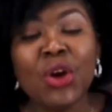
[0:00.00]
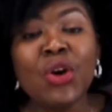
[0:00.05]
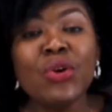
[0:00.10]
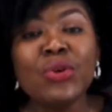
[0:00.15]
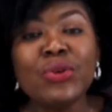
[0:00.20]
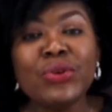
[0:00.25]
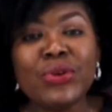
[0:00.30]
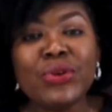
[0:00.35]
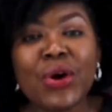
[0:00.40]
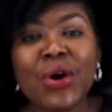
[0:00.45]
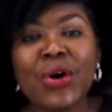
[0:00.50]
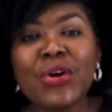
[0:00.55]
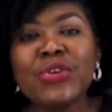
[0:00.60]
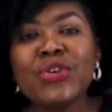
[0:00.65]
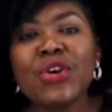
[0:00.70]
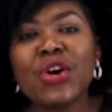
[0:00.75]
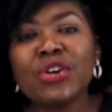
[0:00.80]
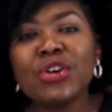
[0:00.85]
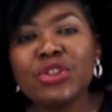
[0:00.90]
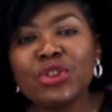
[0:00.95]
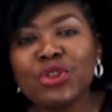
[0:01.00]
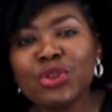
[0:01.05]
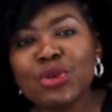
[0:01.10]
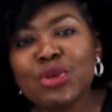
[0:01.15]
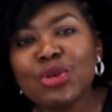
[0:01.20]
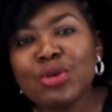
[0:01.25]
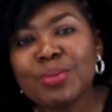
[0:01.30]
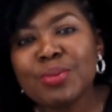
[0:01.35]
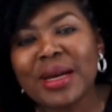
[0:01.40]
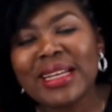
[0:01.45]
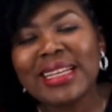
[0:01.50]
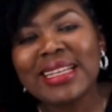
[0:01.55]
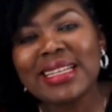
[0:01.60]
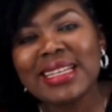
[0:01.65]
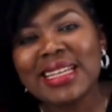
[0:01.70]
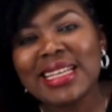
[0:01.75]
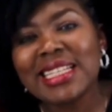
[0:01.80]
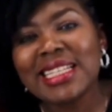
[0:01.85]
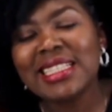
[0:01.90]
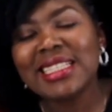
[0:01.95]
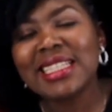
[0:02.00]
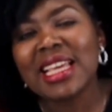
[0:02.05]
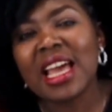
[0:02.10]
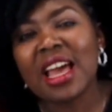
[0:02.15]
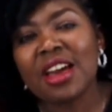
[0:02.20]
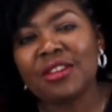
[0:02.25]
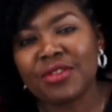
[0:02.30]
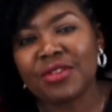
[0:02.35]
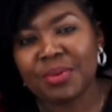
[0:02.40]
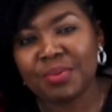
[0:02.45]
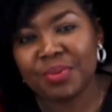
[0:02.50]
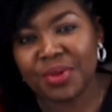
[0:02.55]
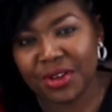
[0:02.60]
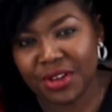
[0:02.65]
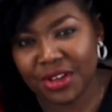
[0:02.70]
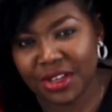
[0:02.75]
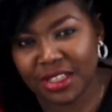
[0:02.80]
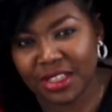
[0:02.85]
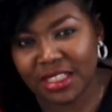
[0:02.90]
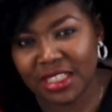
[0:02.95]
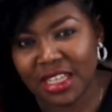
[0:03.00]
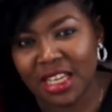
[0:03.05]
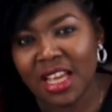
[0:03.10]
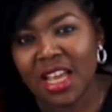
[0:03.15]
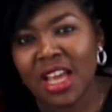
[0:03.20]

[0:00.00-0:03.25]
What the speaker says: Know your true money needs every period.